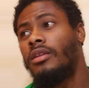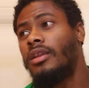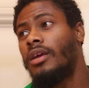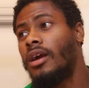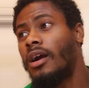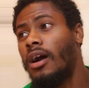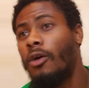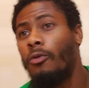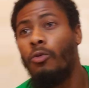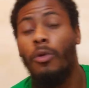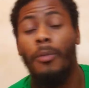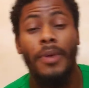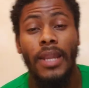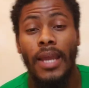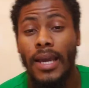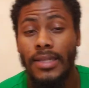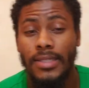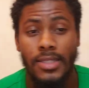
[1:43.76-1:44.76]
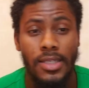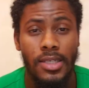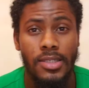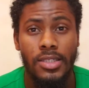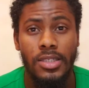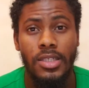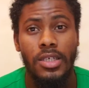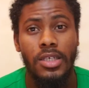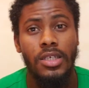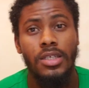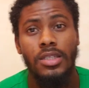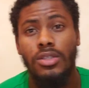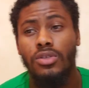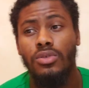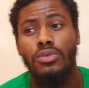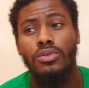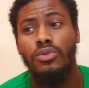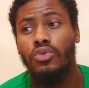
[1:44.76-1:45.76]
they are womanizers, they
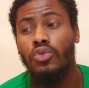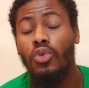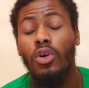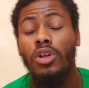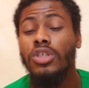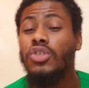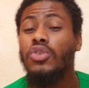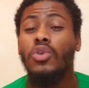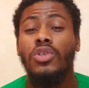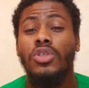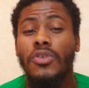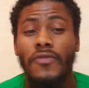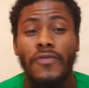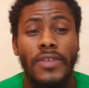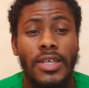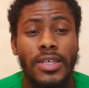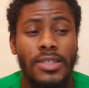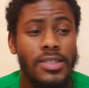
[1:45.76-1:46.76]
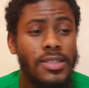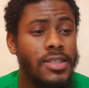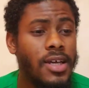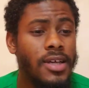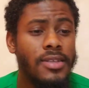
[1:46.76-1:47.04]
do all sorts of things